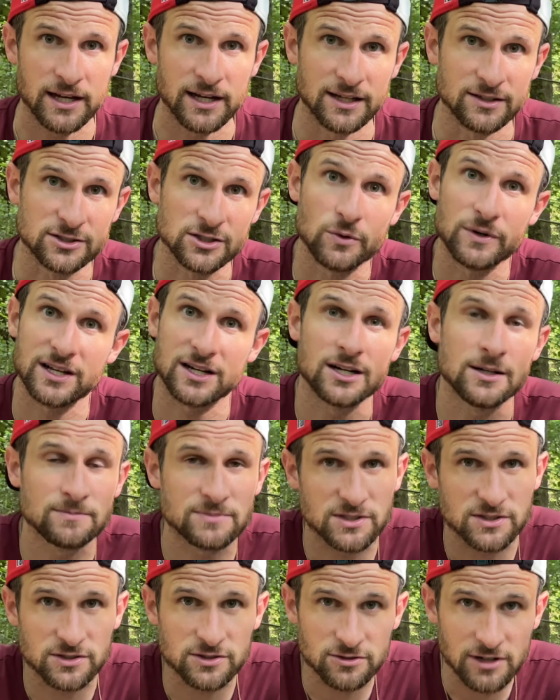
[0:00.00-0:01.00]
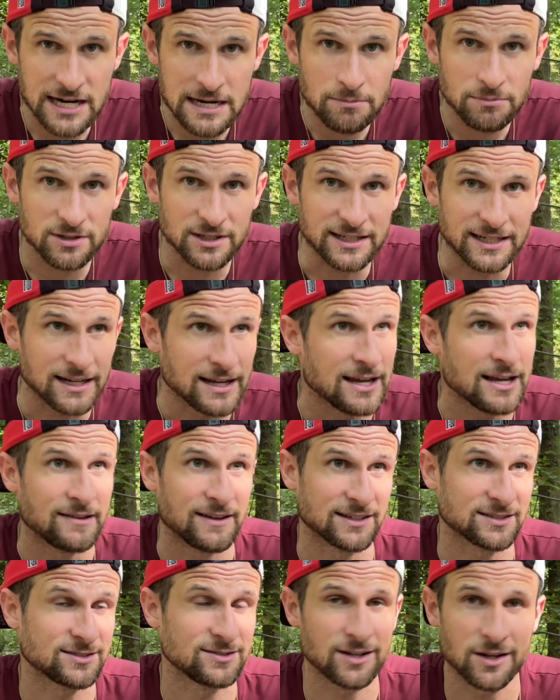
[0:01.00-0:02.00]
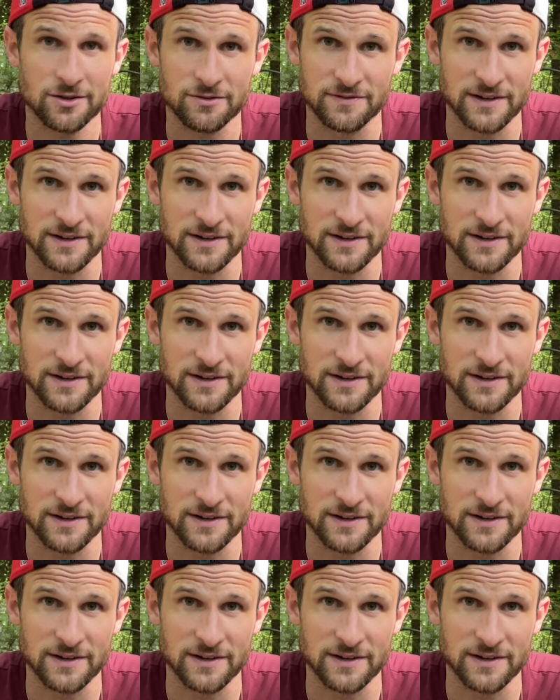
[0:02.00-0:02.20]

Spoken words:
And so when it comes to scrambling, that's another